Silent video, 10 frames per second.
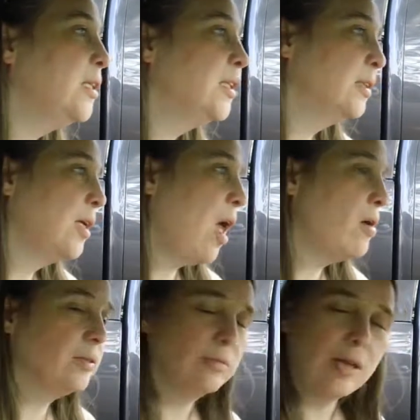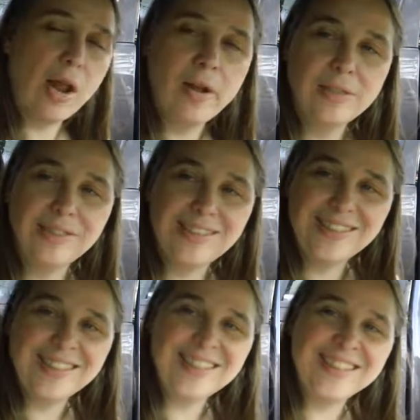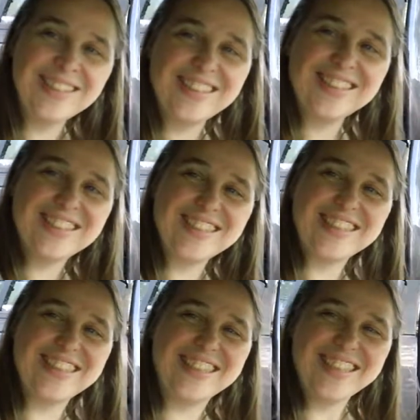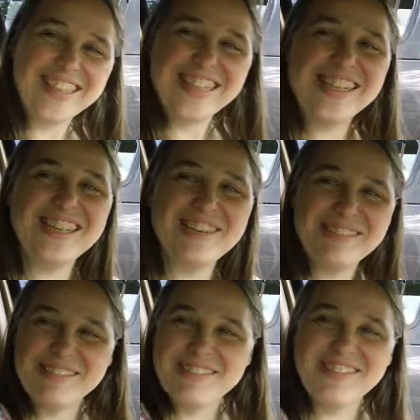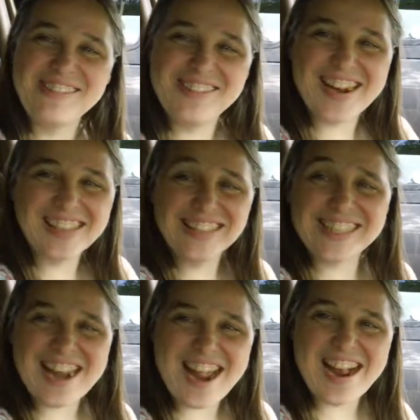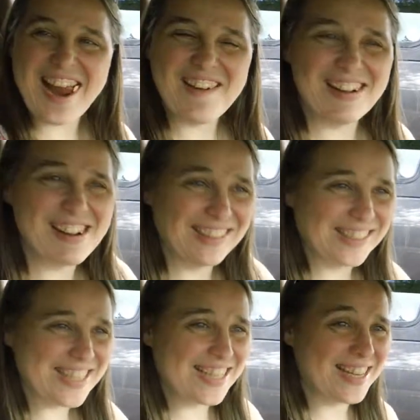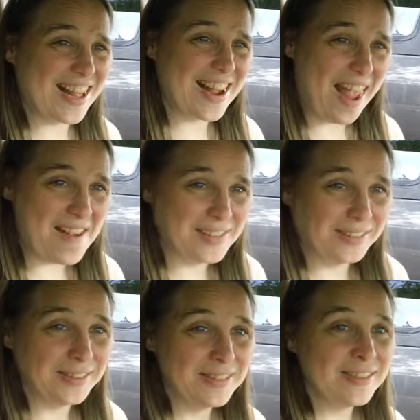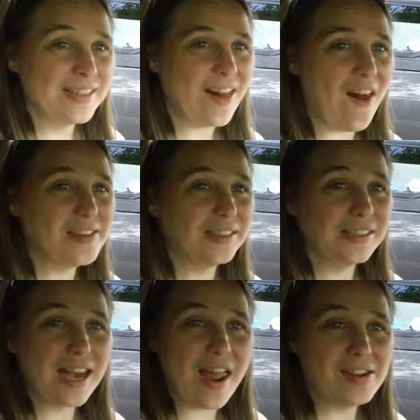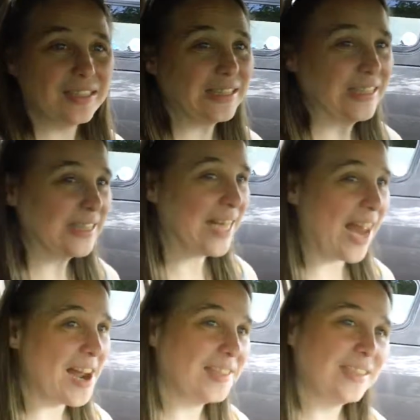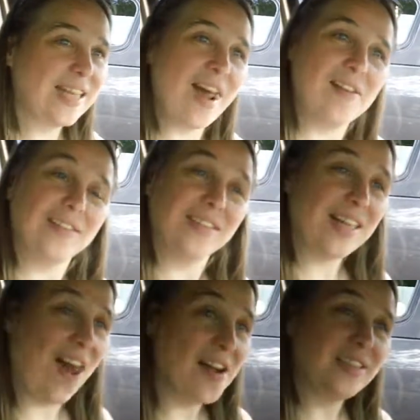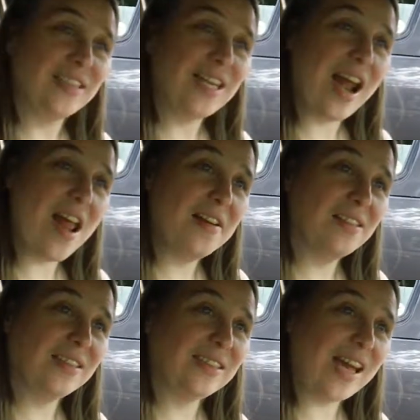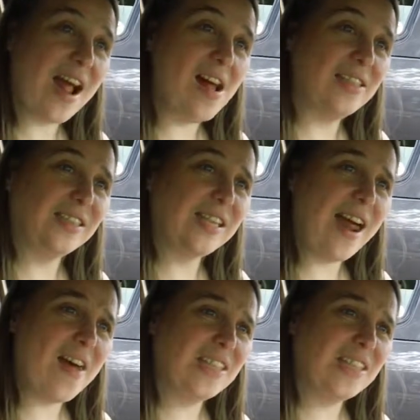Yeah, it is, actually. It actually is. In many, many ways, yes. Most embalmers do have their own specific formulas they like to use. Get a specific color from the body.